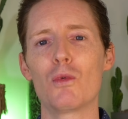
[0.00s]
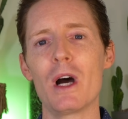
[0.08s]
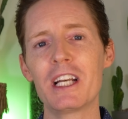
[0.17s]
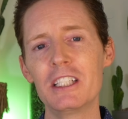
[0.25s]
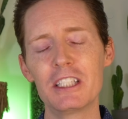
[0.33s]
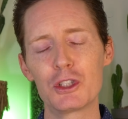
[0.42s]

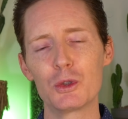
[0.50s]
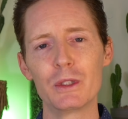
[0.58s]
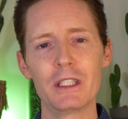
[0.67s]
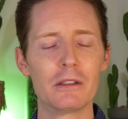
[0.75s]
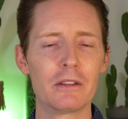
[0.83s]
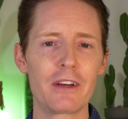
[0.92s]
1 additional
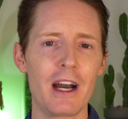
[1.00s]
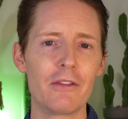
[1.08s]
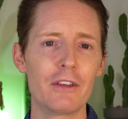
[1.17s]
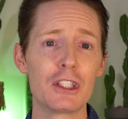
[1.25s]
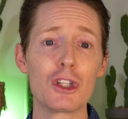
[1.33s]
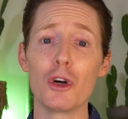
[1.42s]
year of
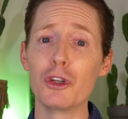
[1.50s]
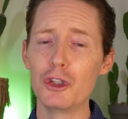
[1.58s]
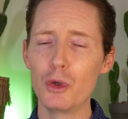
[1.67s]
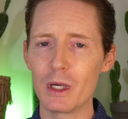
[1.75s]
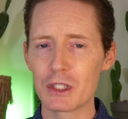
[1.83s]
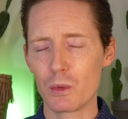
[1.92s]
coverage on
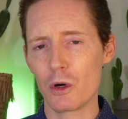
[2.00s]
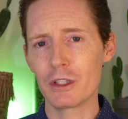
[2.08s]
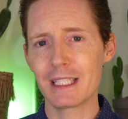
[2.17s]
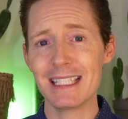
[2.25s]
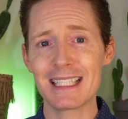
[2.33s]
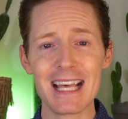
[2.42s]
US
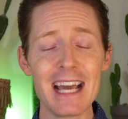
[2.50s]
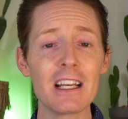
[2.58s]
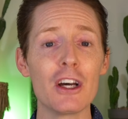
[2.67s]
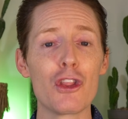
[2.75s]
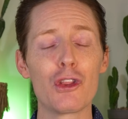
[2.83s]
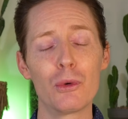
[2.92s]
warranties
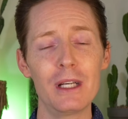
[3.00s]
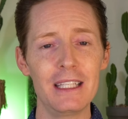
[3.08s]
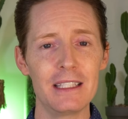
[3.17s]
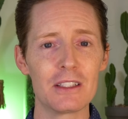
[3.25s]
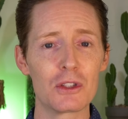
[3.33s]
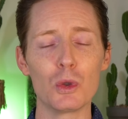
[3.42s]
that are 3
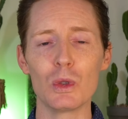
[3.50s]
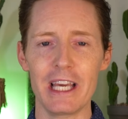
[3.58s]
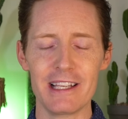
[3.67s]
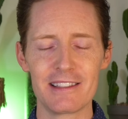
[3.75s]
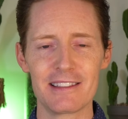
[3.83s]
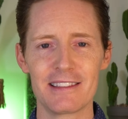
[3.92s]
years or
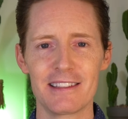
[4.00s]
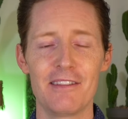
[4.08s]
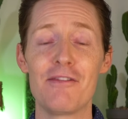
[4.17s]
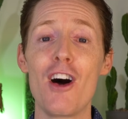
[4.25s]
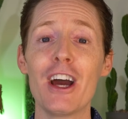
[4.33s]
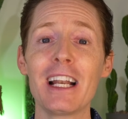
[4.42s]
less.
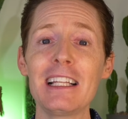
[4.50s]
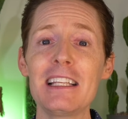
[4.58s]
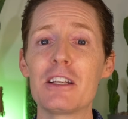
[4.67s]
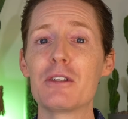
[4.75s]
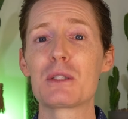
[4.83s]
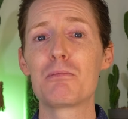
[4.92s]
Finally, there is